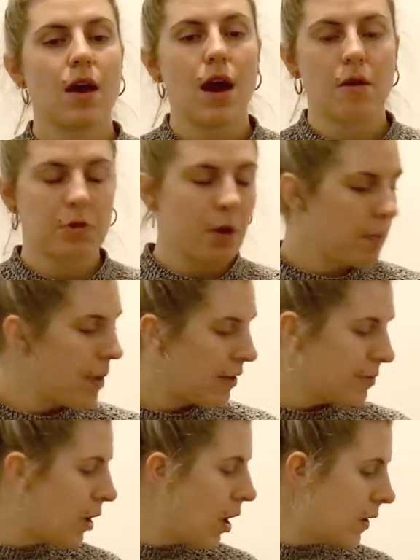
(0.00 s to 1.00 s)
I'm coming back
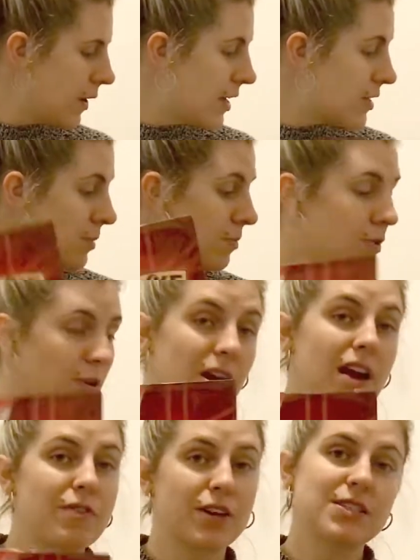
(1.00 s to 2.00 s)
from the holidays, so I'm literally
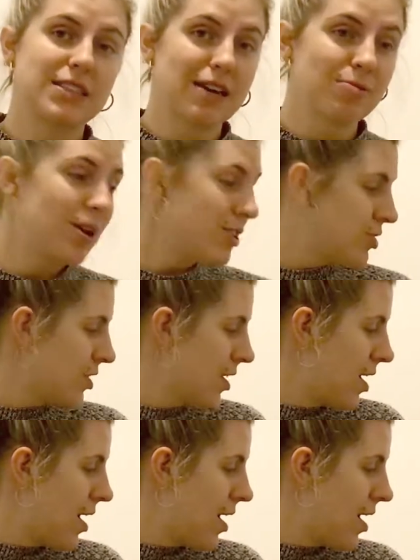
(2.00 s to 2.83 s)
gonna have a sandwich.